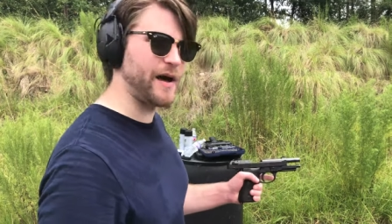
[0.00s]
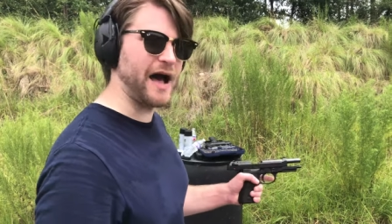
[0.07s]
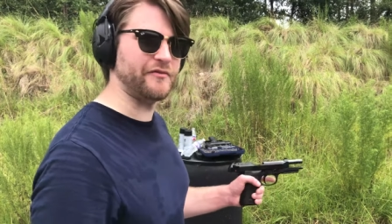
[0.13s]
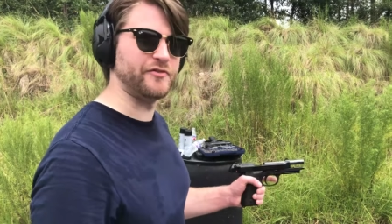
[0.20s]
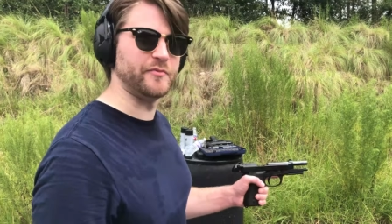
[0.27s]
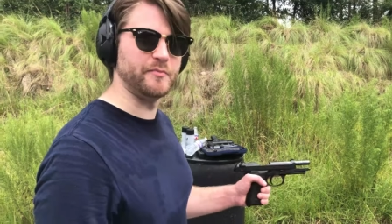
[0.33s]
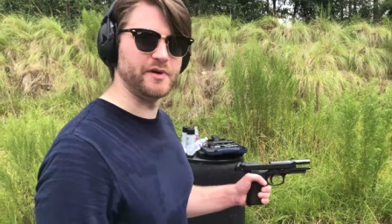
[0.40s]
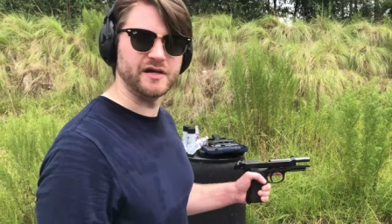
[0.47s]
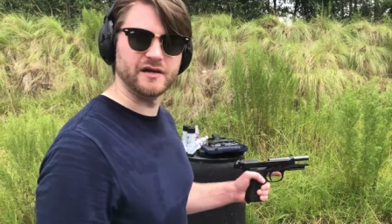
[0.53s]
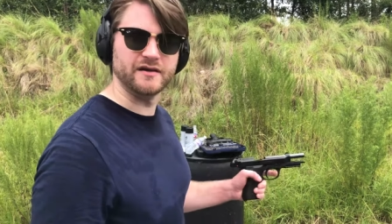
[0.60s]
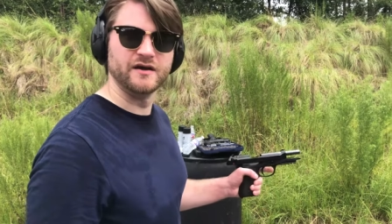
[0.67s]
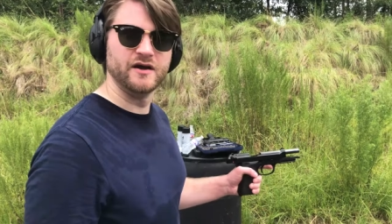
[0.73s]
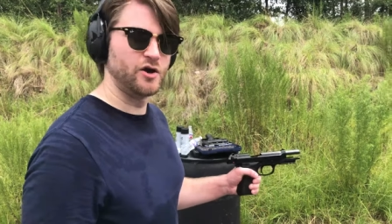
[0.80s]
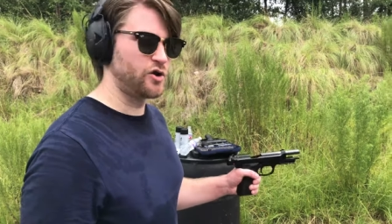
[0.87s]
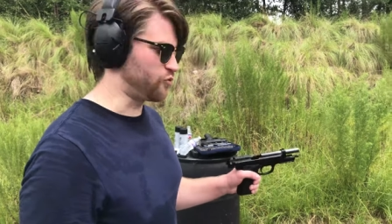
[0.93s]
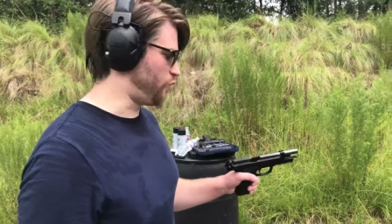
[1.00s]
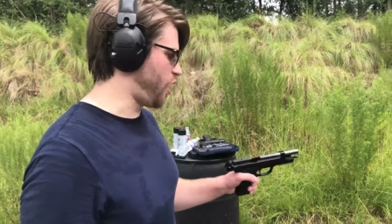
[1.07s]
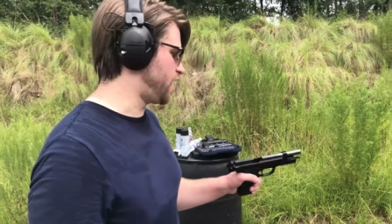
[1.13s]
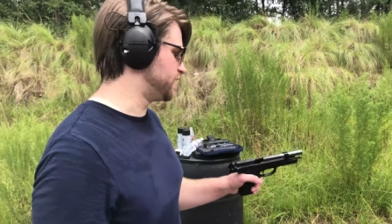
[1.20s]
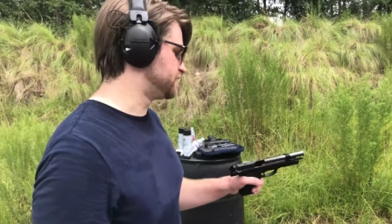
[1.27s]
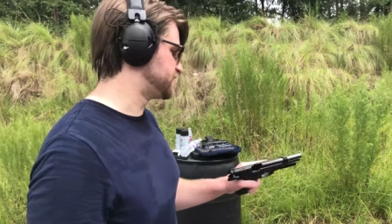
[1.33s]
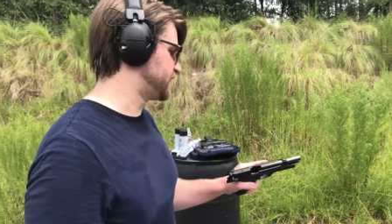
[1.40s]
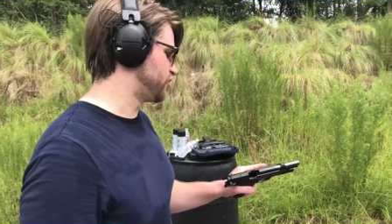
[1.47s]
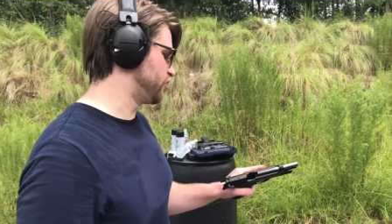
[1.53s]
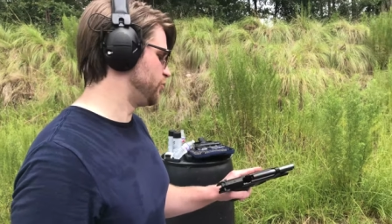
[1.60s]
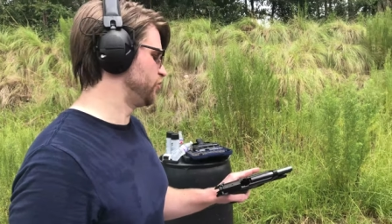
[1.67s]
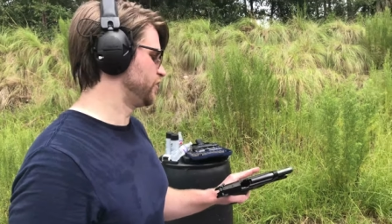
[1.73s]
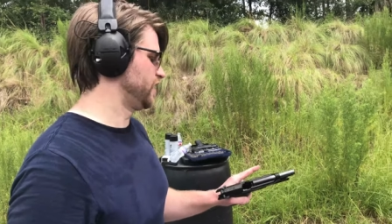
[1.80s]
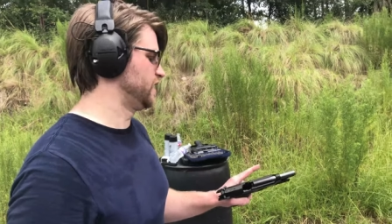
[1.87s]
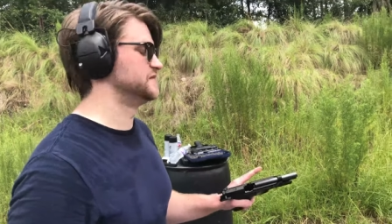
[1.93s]
about them being rotten,
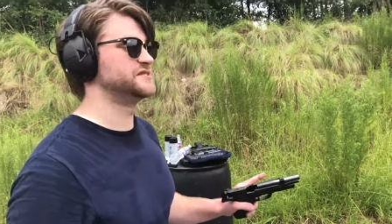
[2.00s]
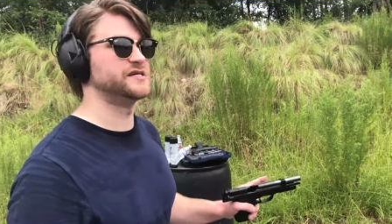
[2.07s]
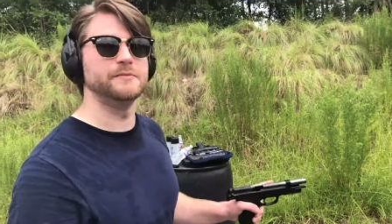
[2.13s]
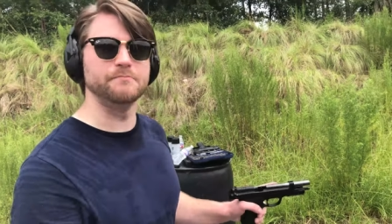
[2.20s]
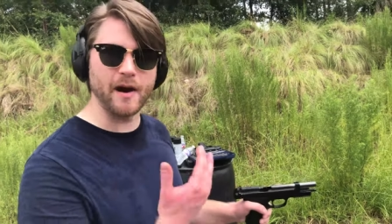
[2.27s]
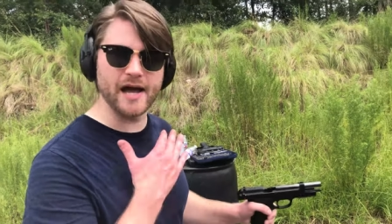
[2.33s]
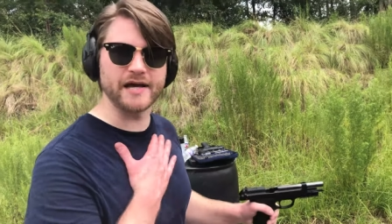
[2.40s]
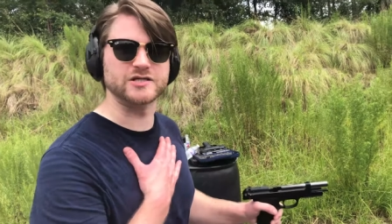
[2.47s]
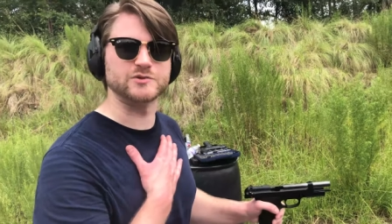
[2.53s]
terrible guns, in my